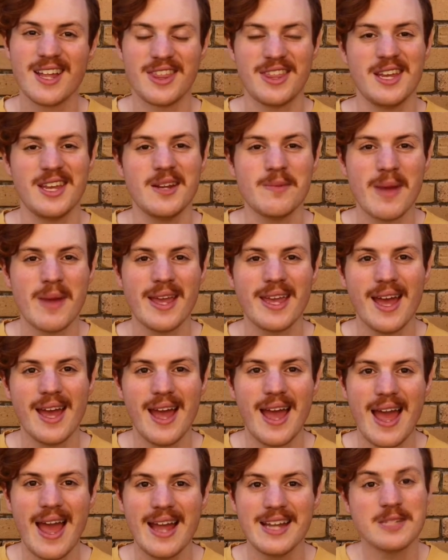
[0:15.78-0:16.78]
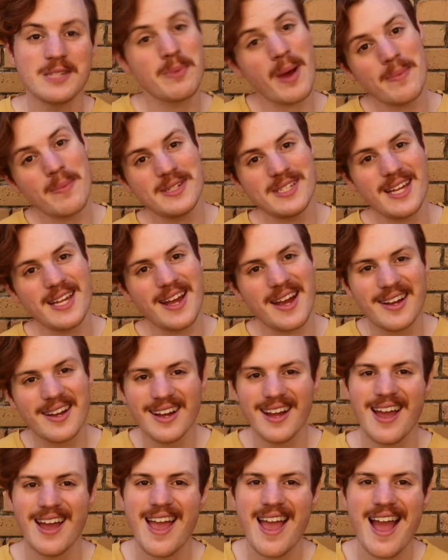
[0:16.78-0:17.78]
theatre maker and puppeteer.
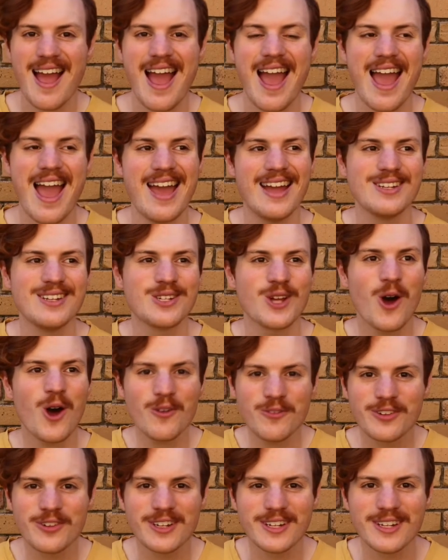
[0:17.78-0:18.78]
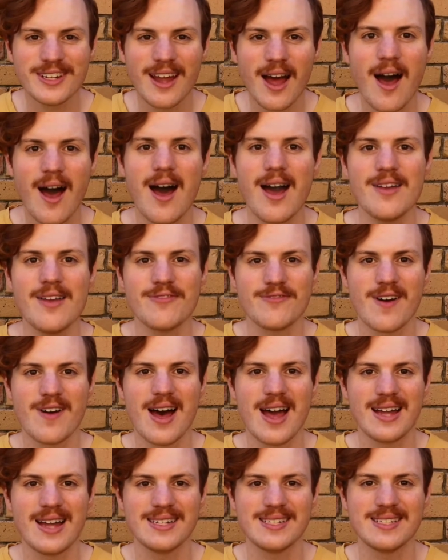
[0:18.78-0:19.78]
And often I
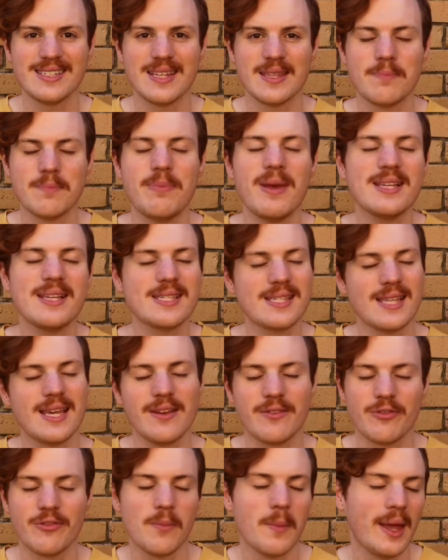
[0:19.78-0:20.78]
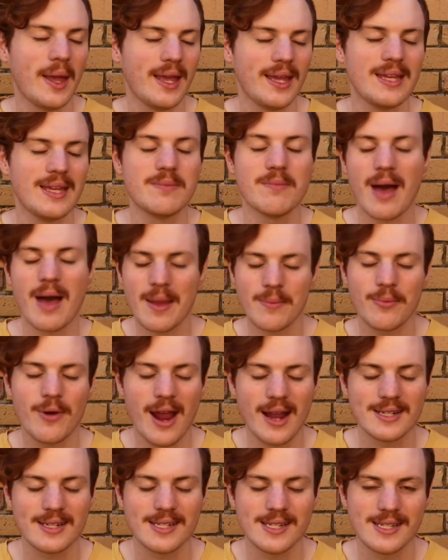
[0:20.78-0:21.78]
find that the best thing for me in my
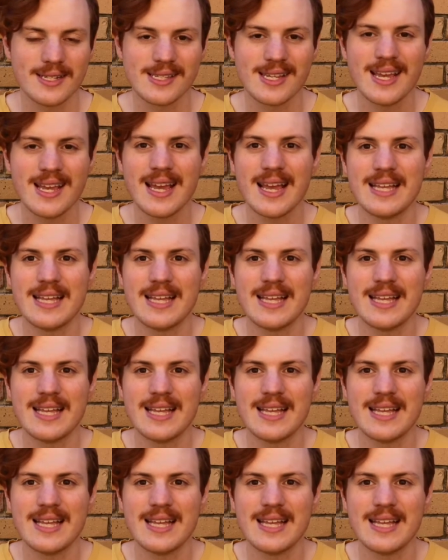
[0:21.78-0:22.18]
practice